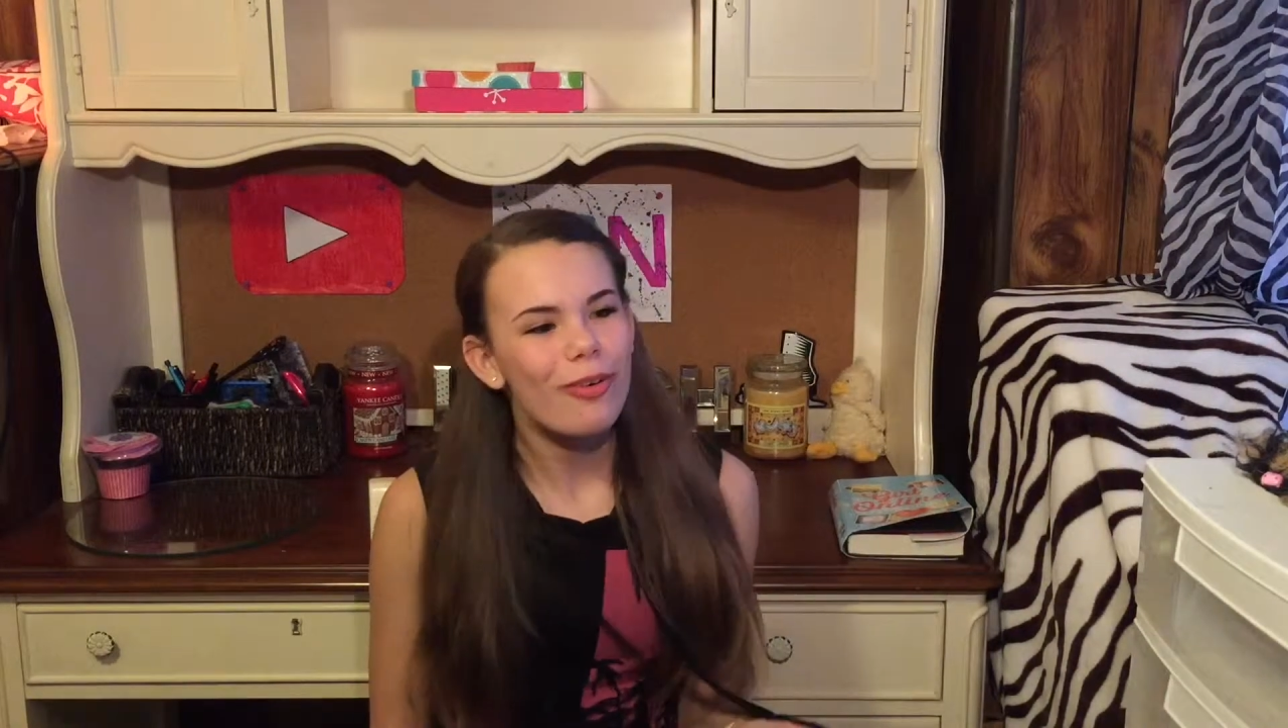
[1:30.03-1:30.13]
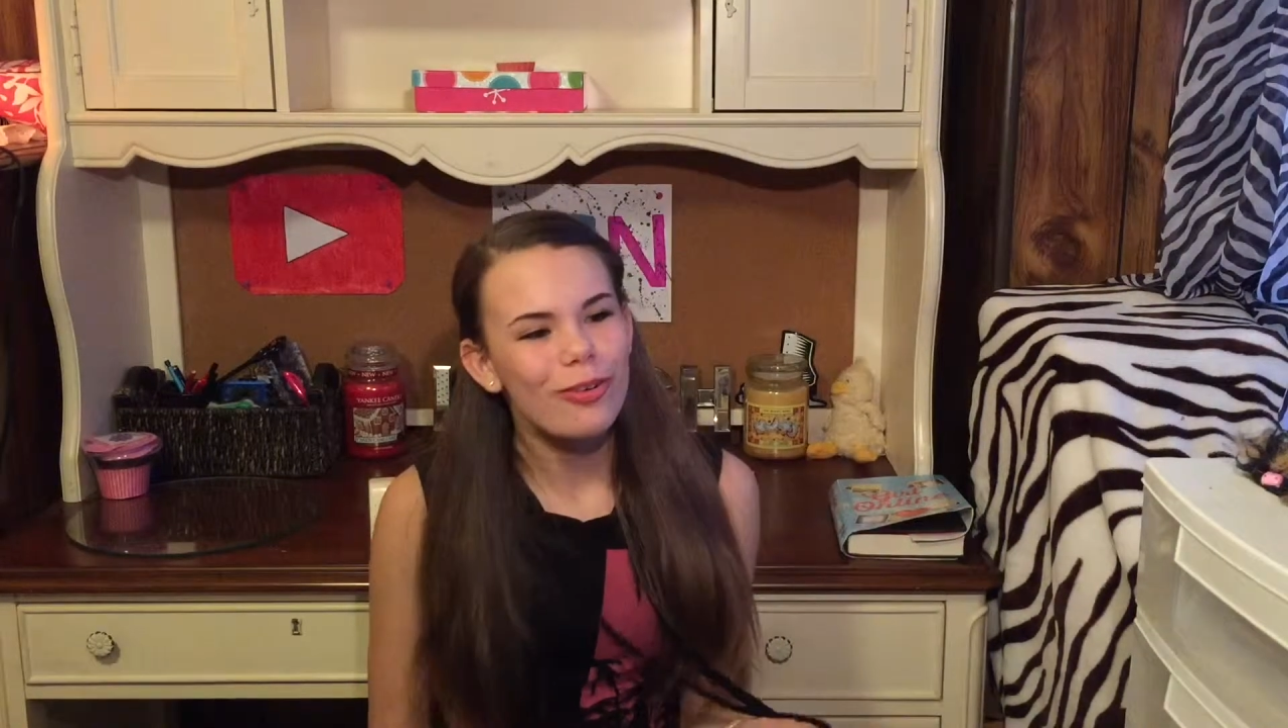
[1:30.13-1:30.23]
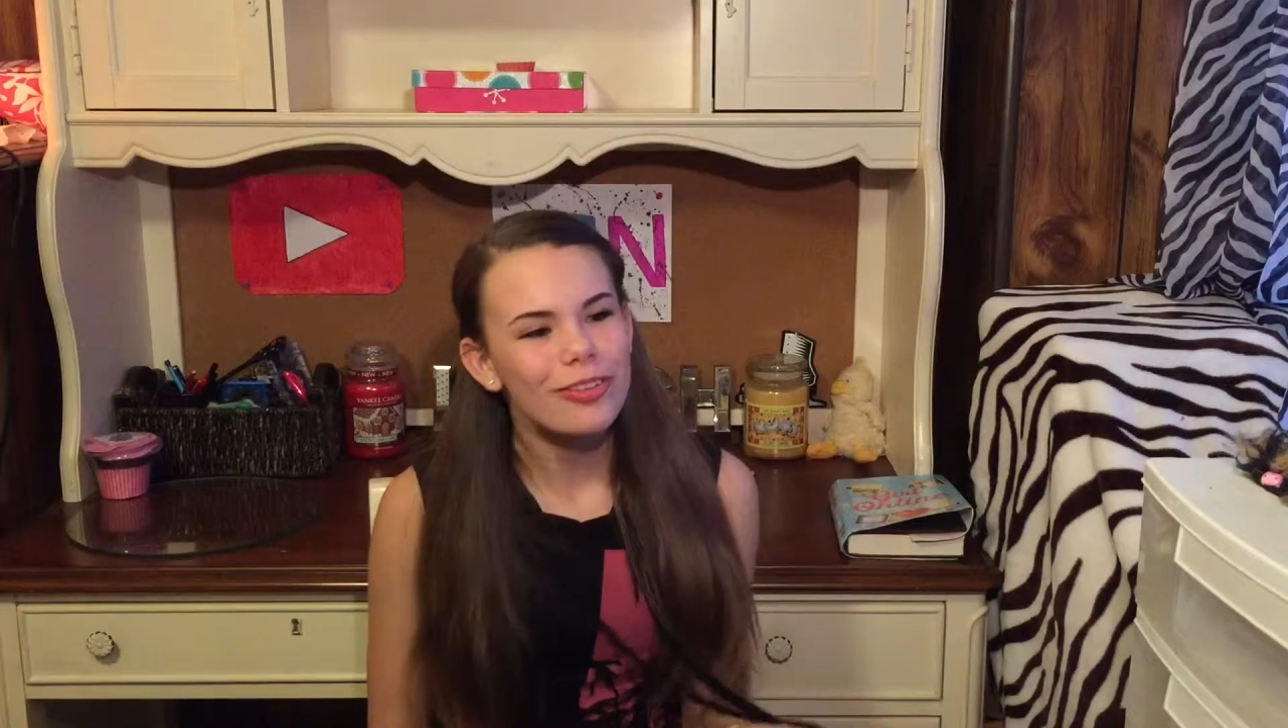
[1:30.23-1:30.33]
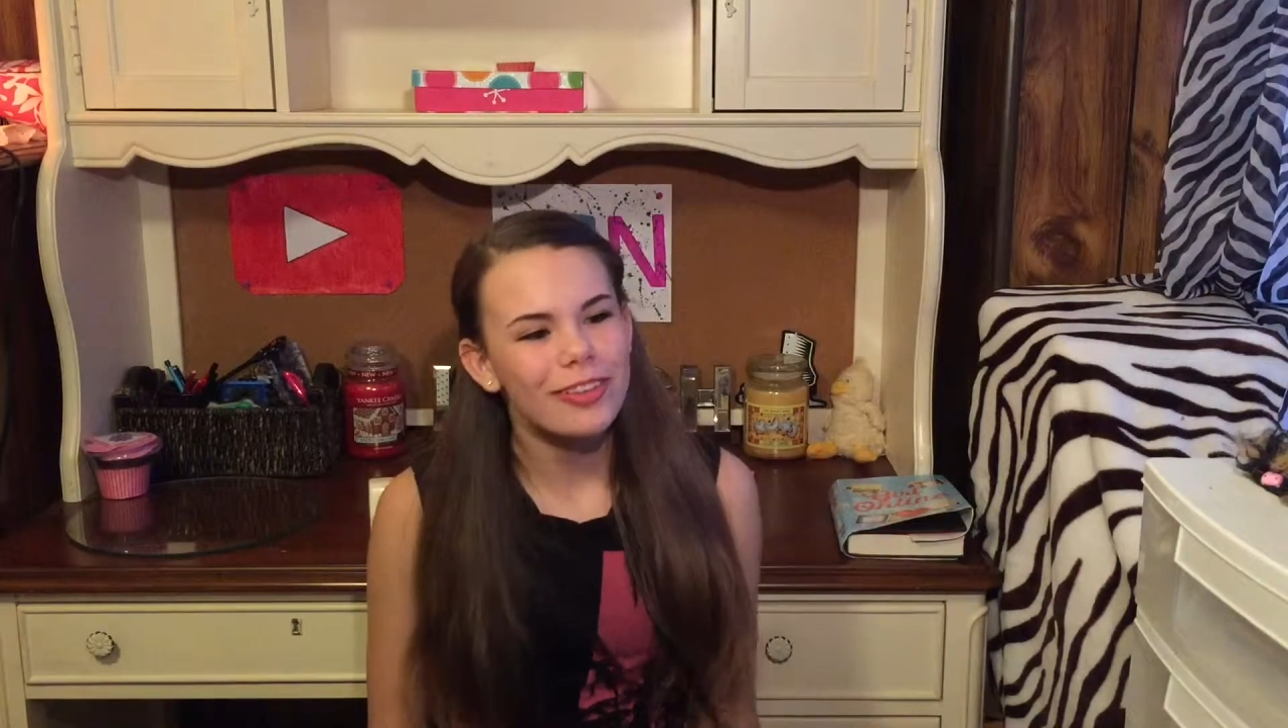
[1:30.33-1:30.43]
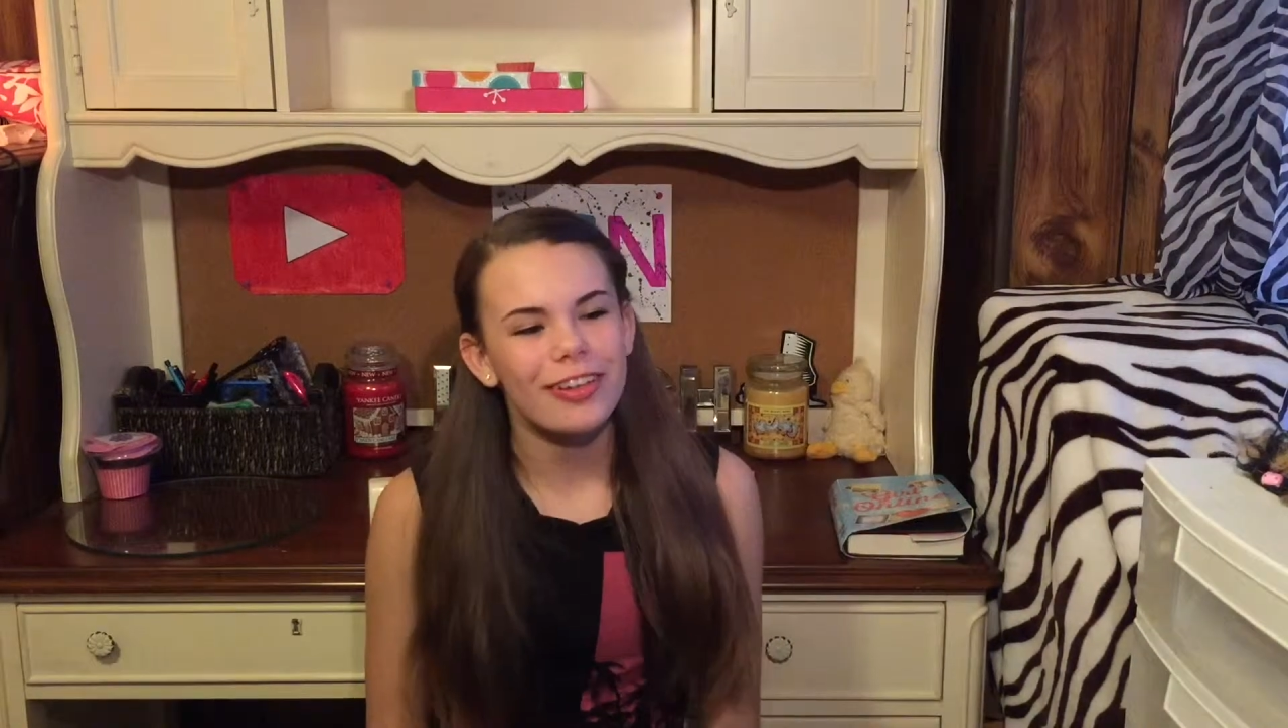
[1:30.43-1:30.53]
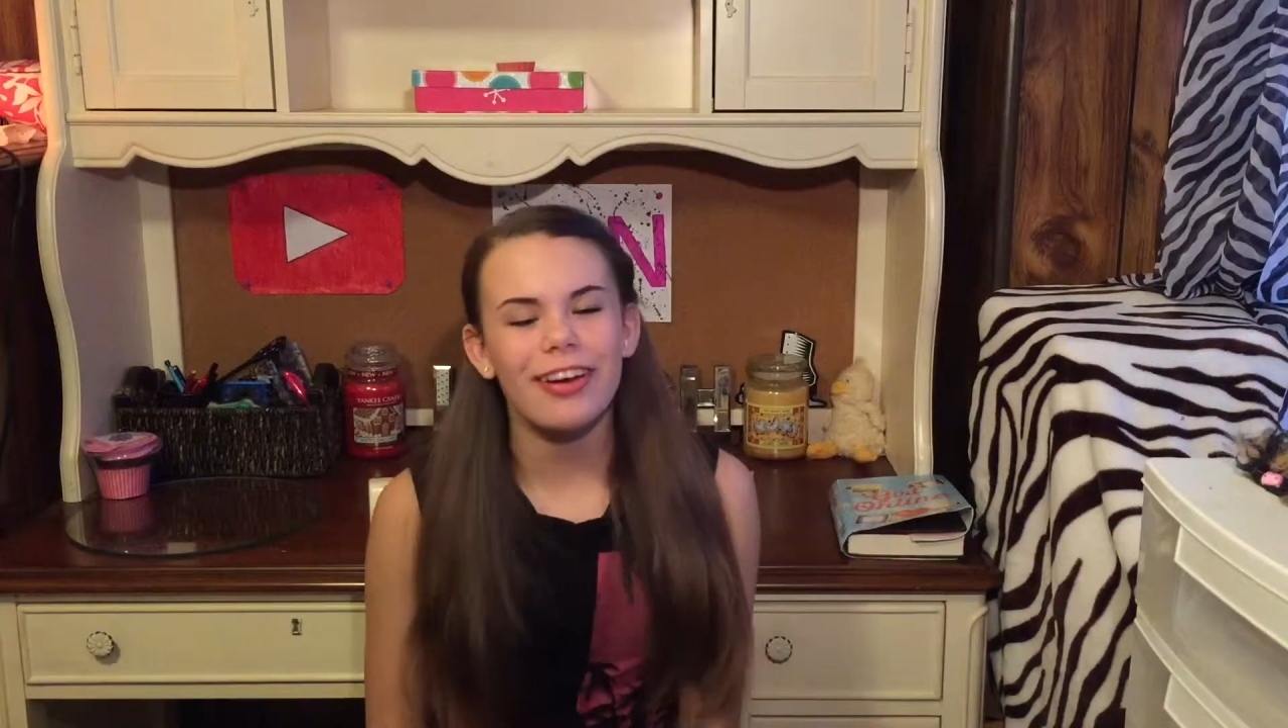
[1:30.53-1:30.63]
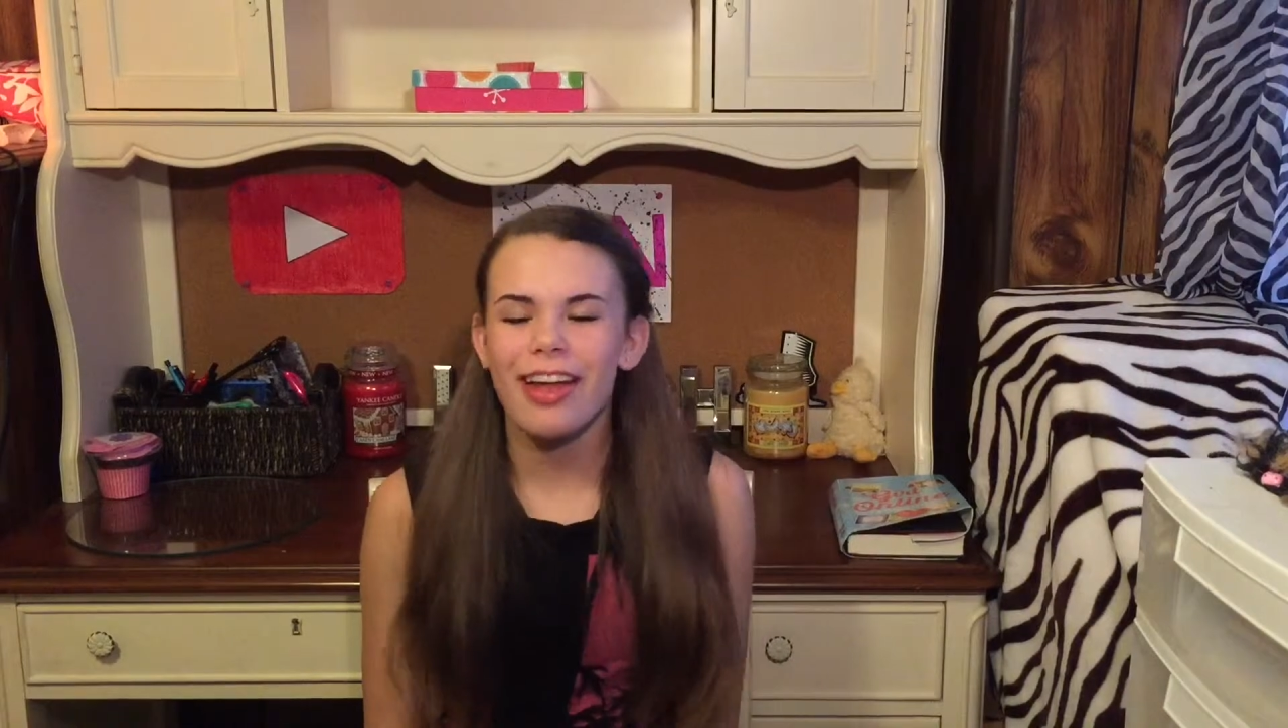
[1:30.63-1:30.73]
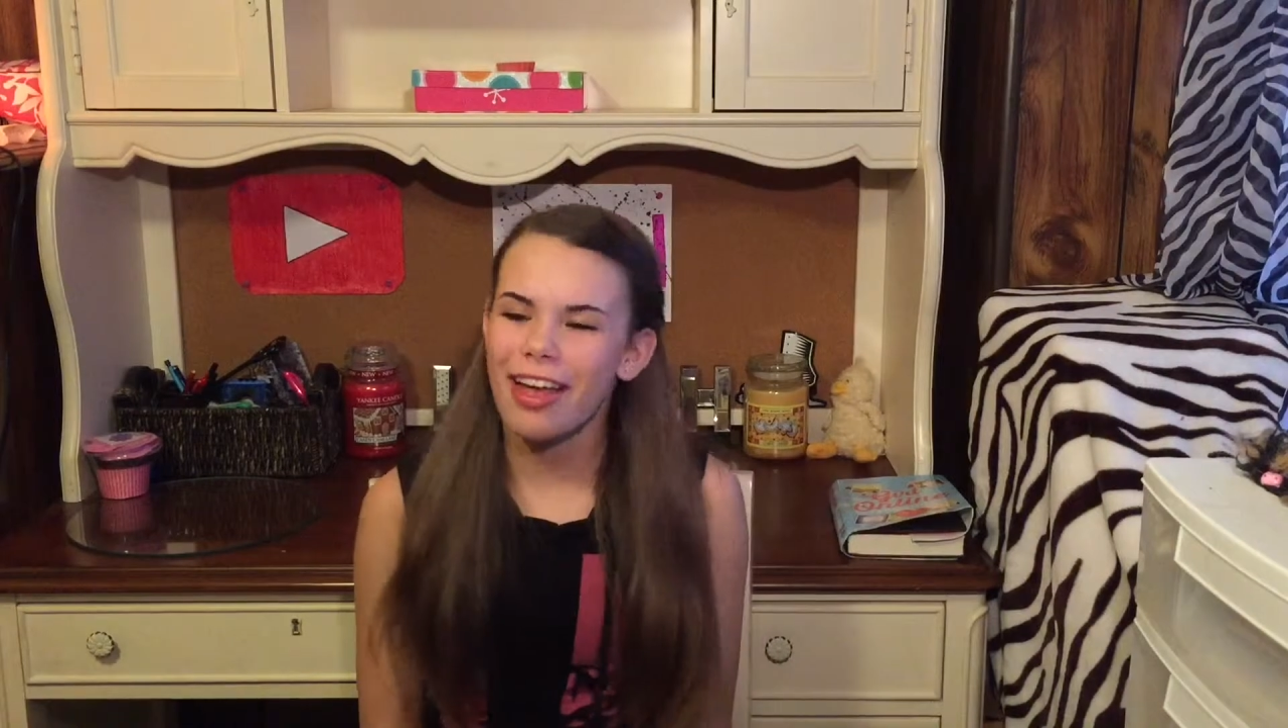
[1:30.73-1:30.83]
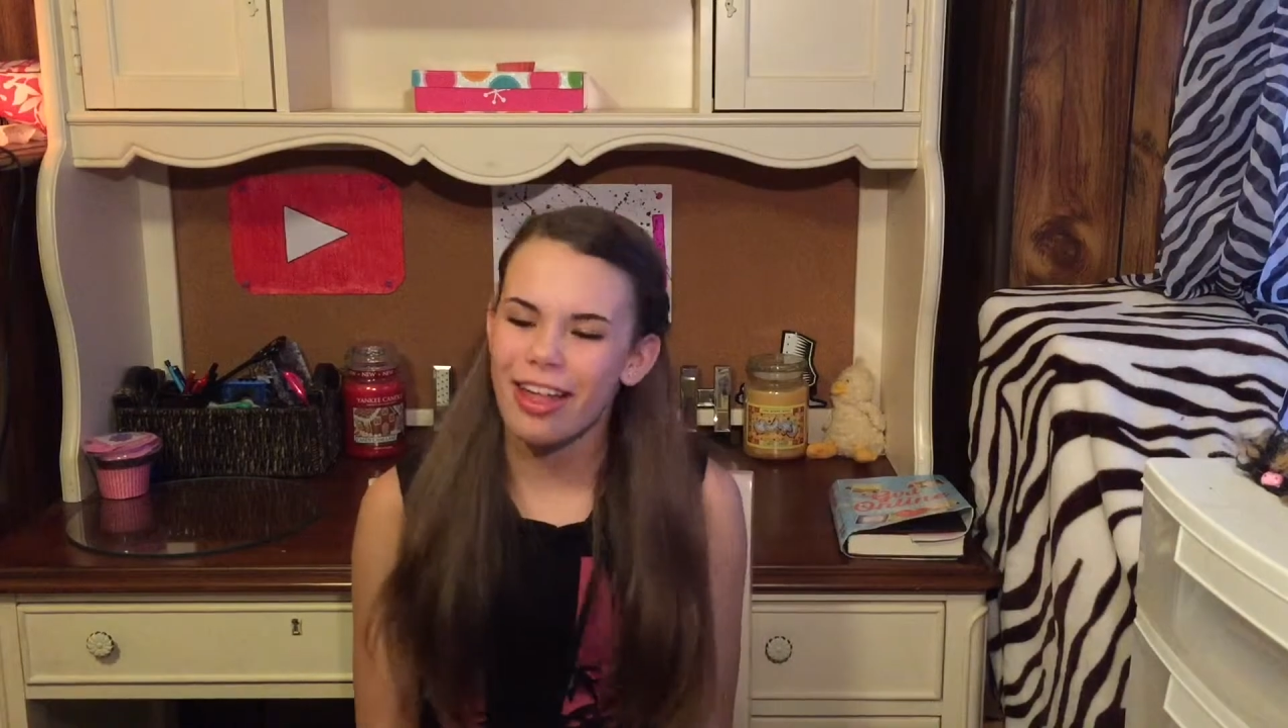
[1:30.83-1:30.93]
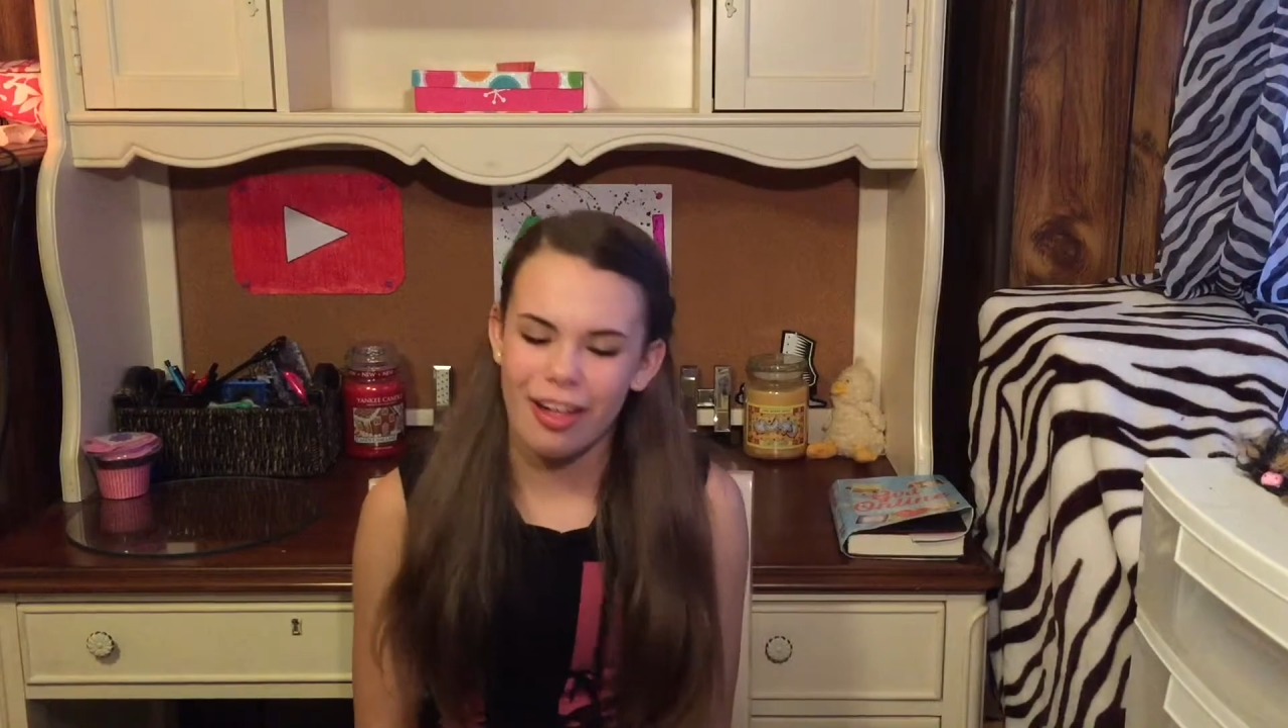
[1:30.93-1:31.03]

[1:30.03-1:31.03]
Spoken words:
older,